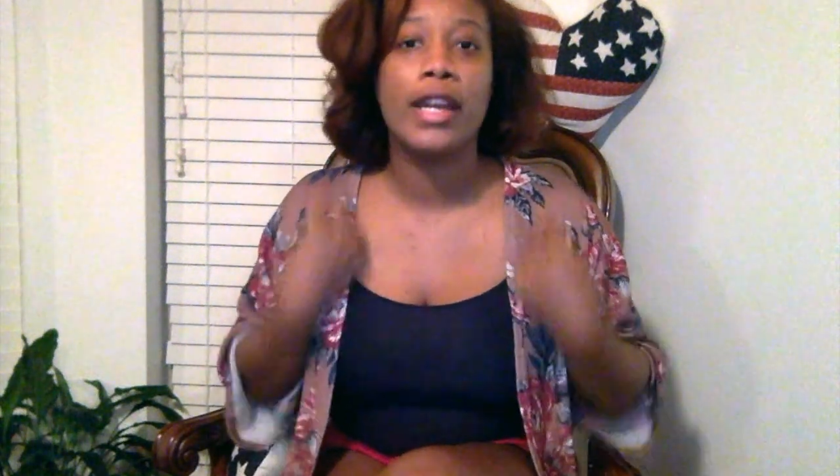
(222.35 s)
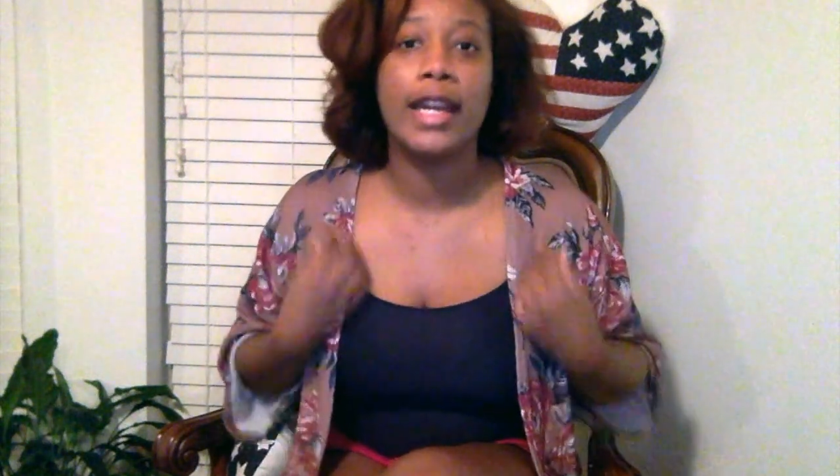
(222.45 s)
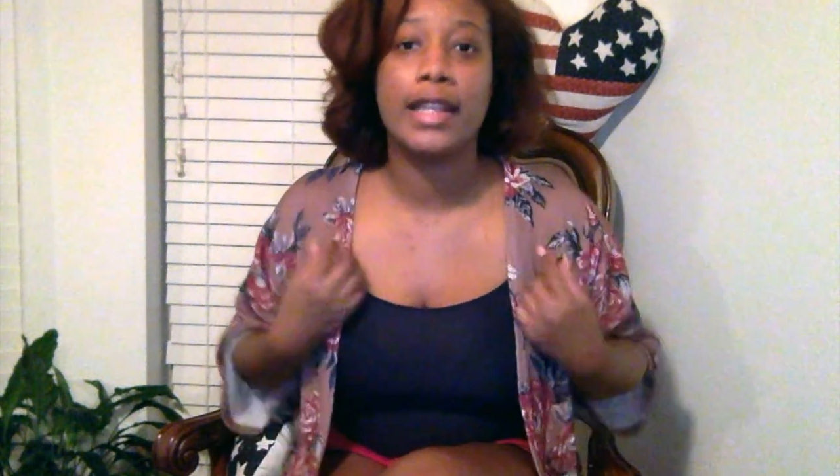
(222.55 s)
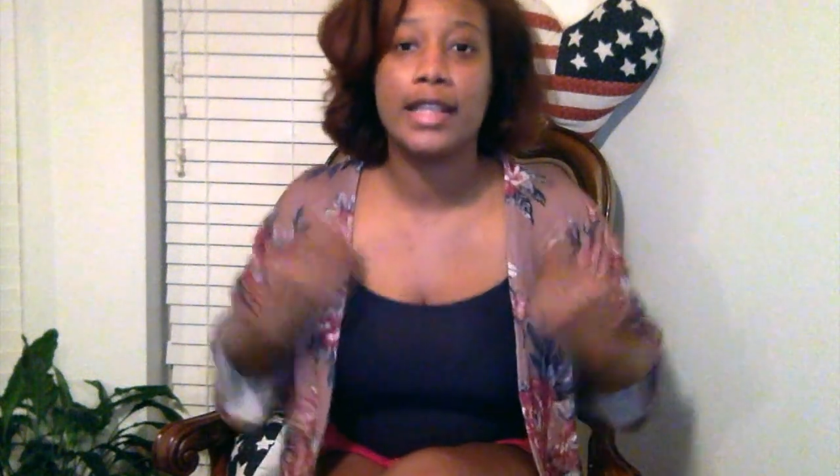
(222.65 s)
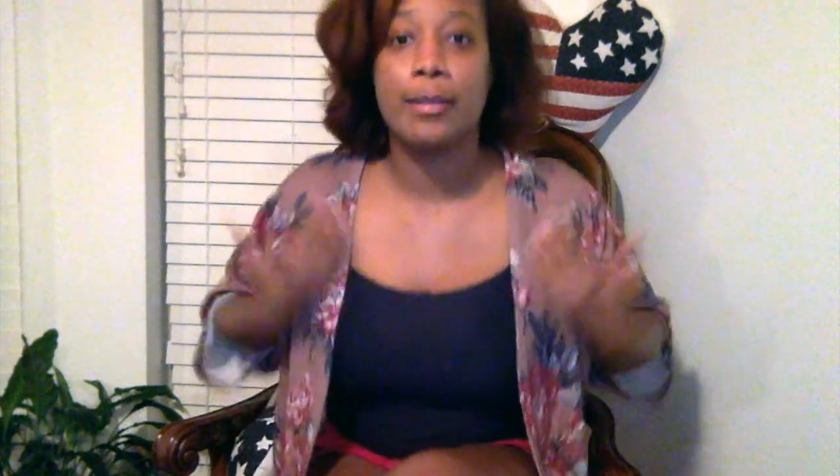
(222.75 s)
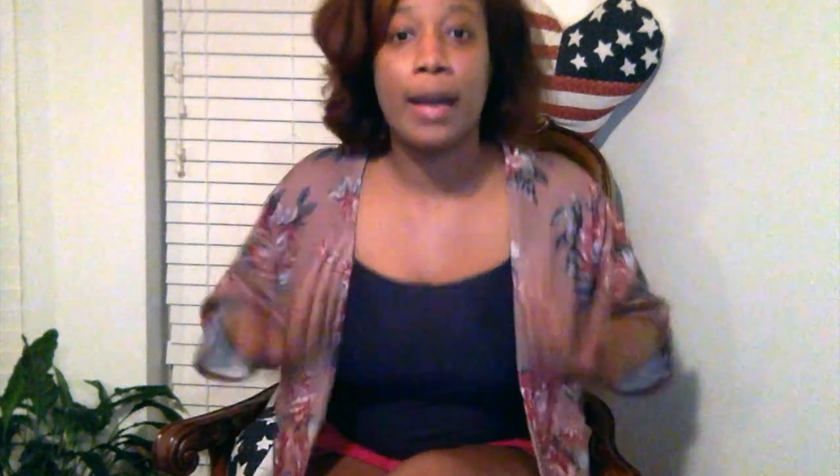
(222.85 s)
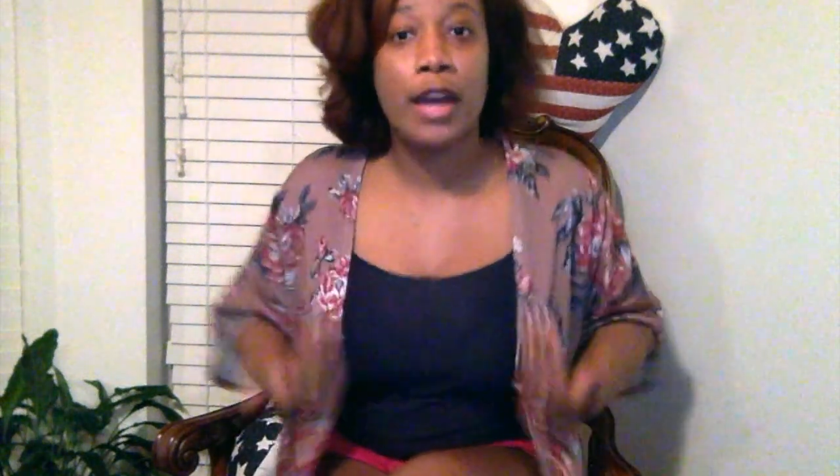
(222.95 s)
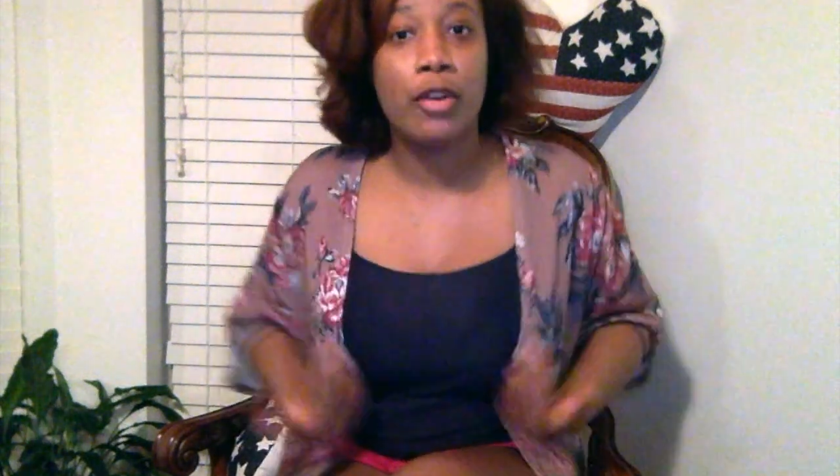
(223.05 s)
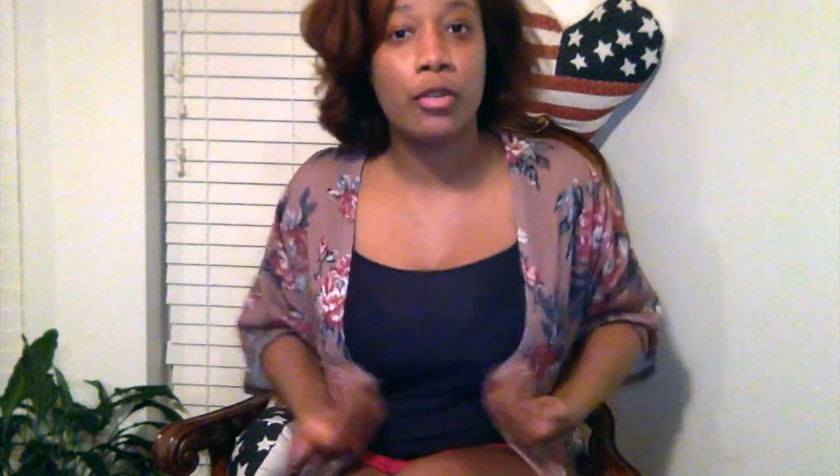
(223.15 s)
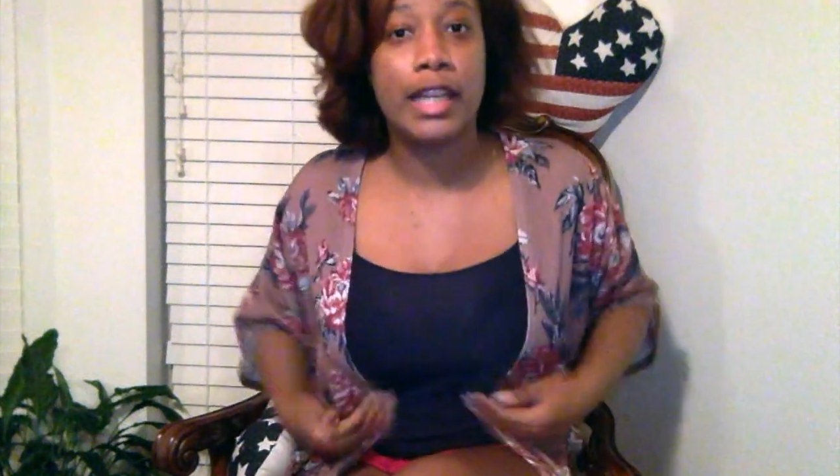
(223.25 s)
like this
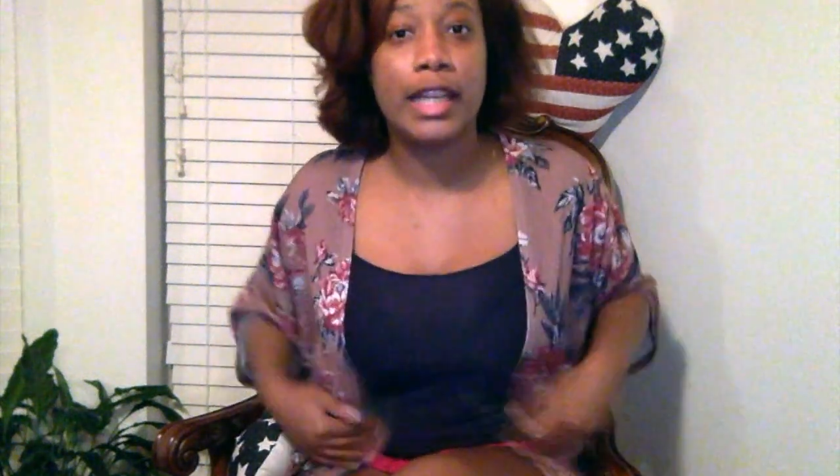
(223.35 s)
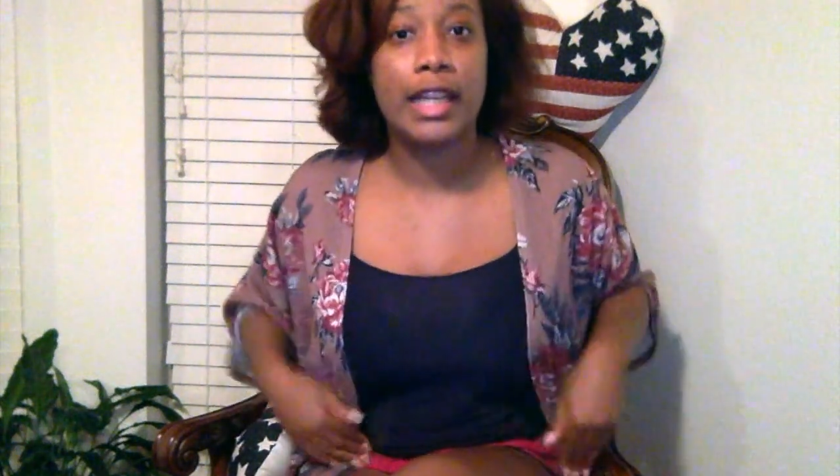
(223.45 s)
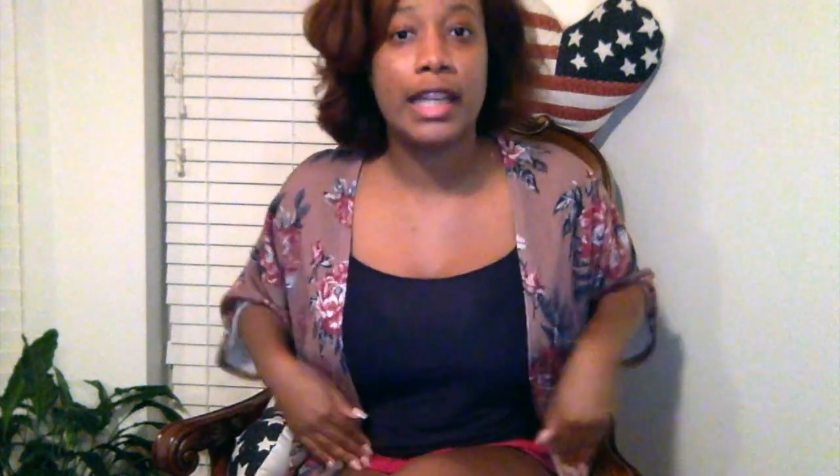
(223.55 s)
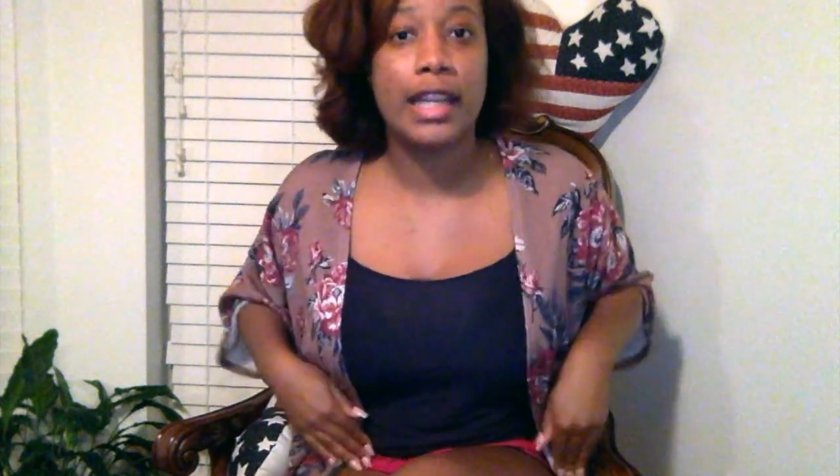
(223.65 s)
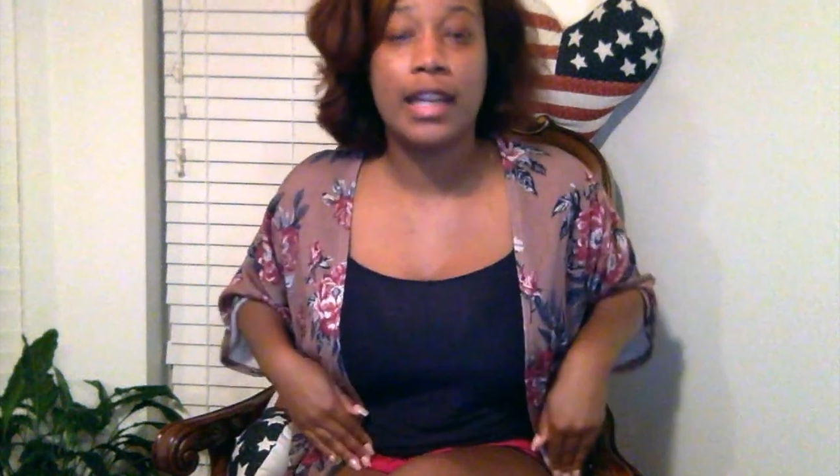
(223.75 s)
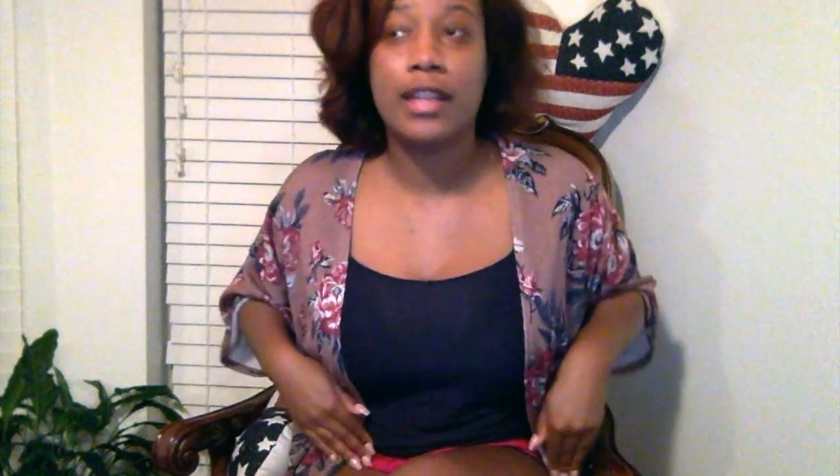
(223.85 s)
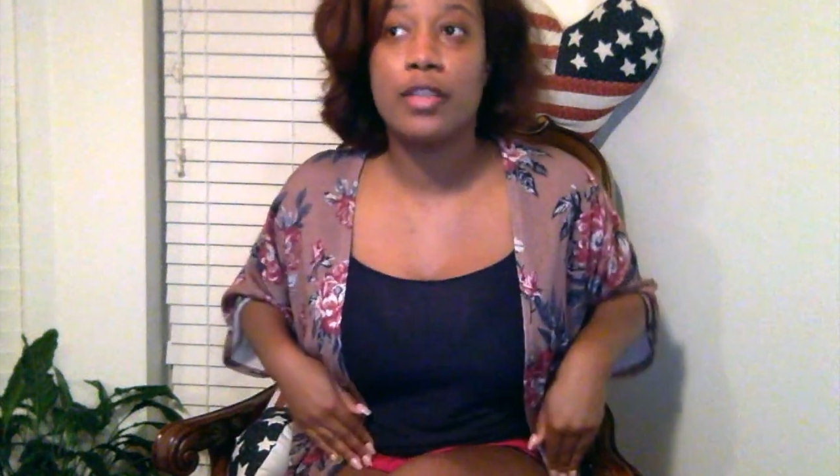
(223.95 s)
monokini